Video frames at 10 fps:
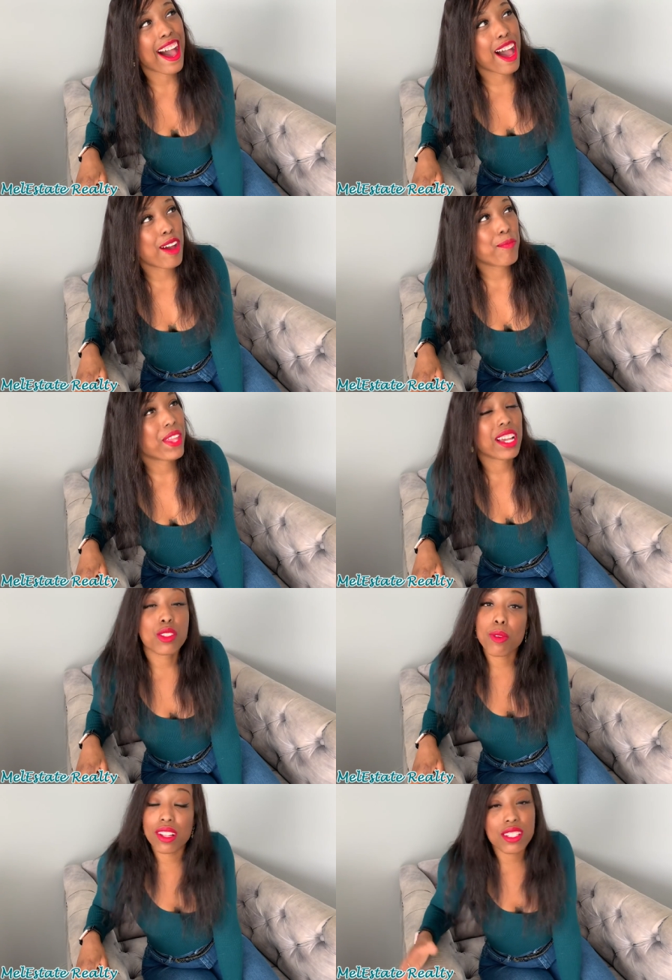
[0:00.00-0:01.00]
um,
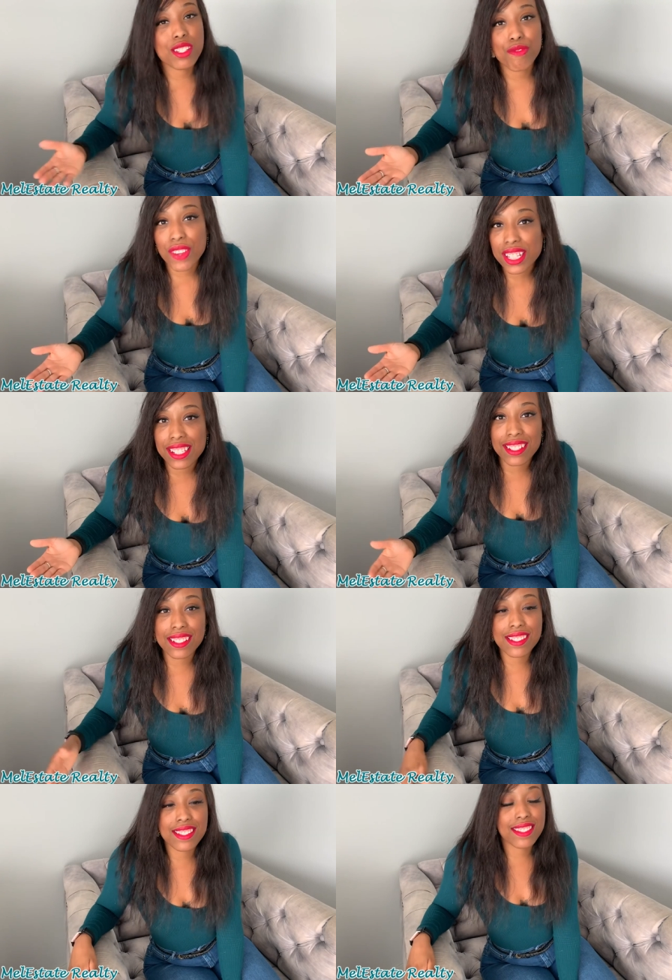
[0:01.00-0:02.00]
as well as
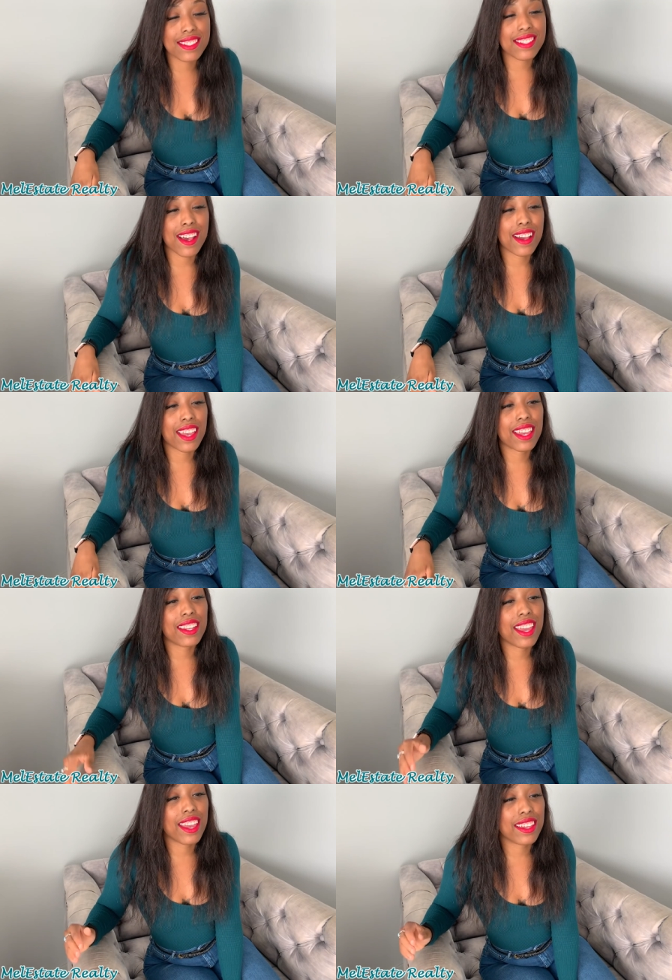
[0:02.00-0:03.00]
fitness
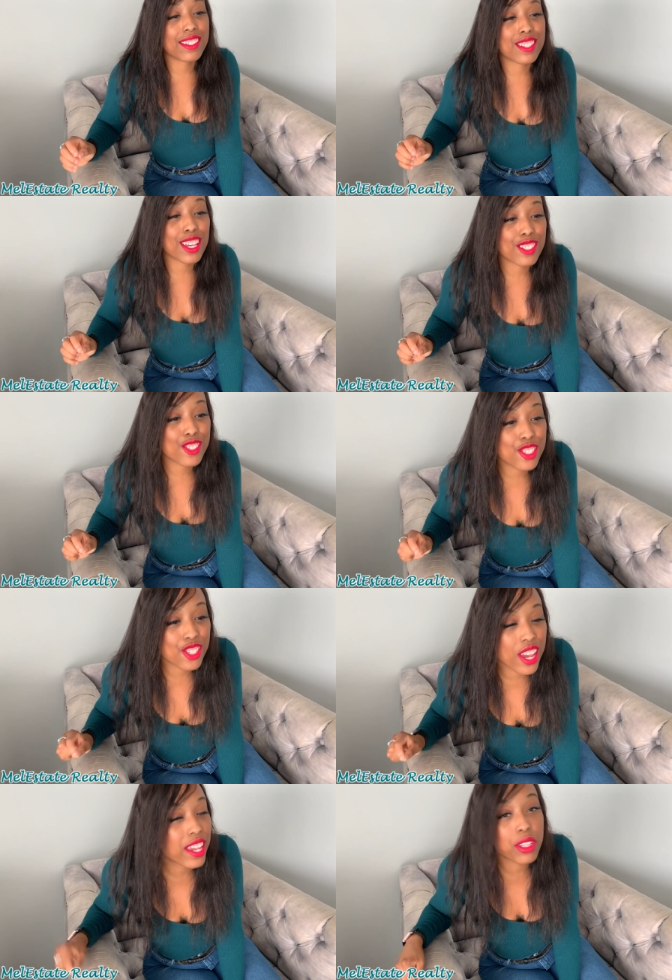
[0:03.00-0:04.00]
it is
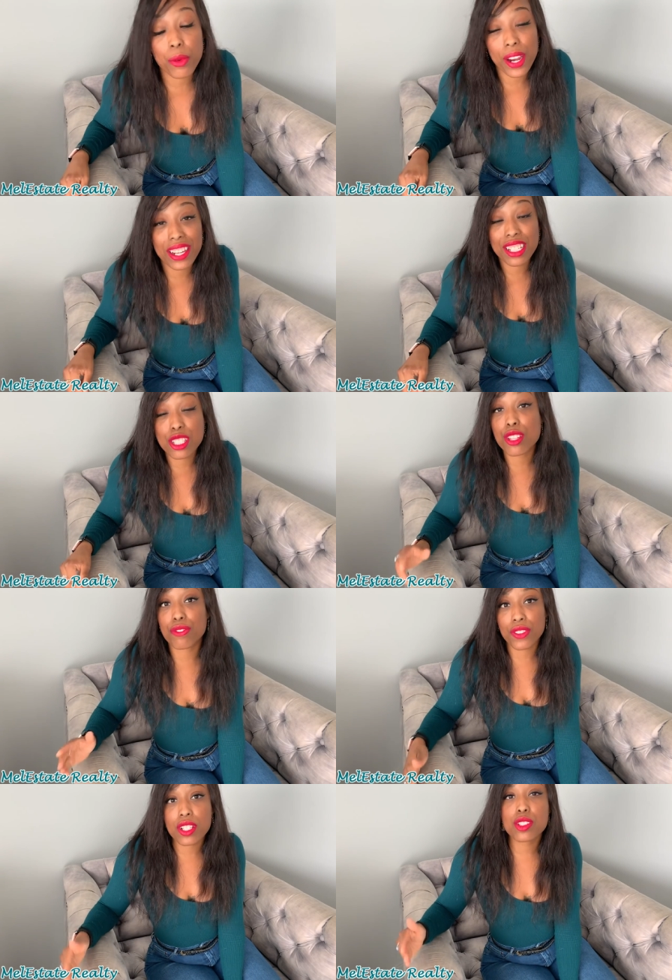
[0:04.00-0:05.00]
january it's the
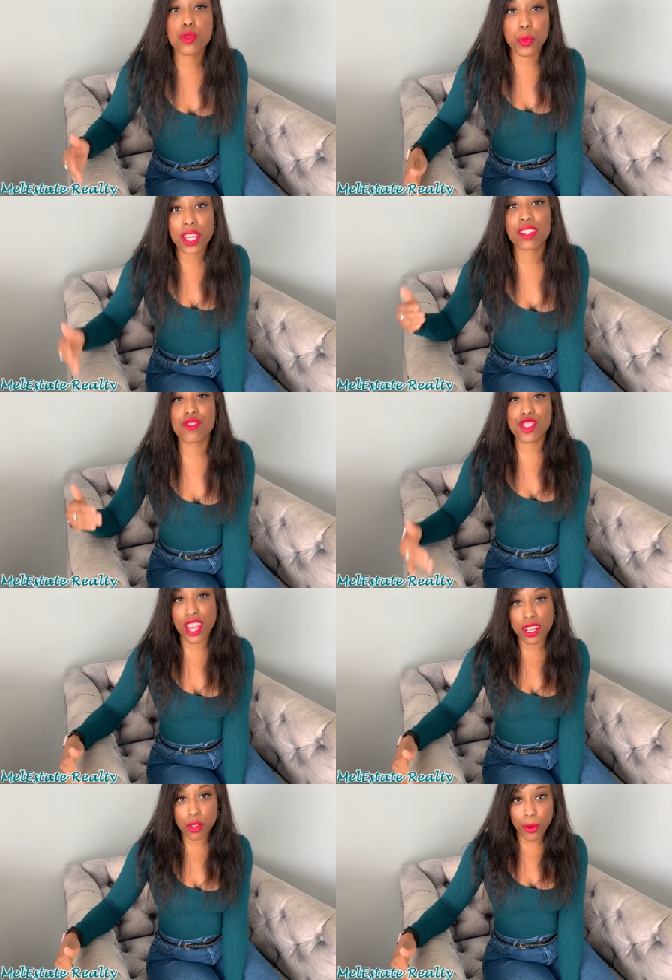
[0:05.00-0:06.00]
first week of
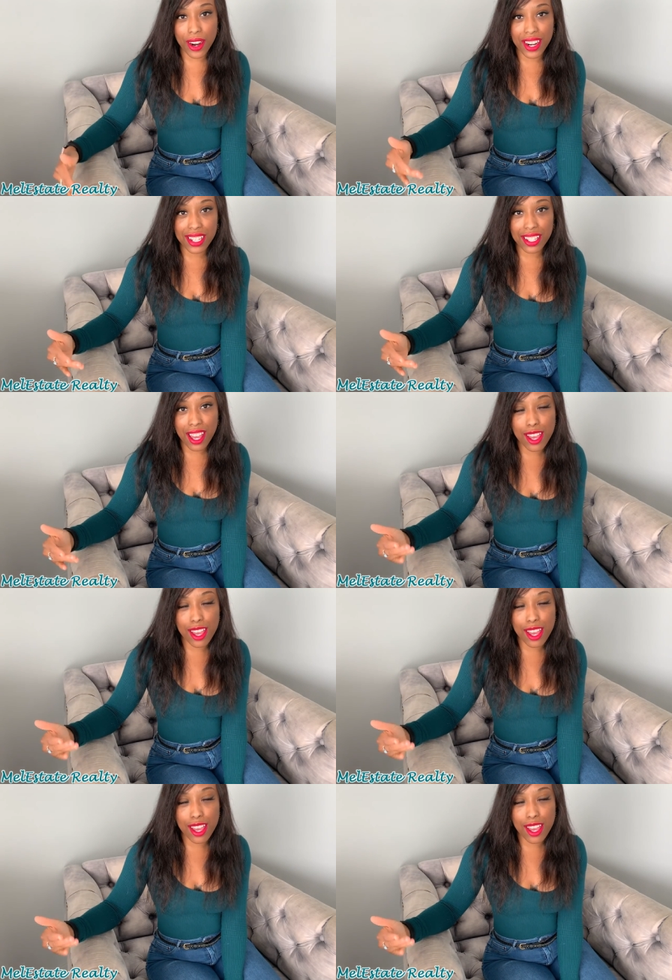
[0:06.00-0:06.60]
january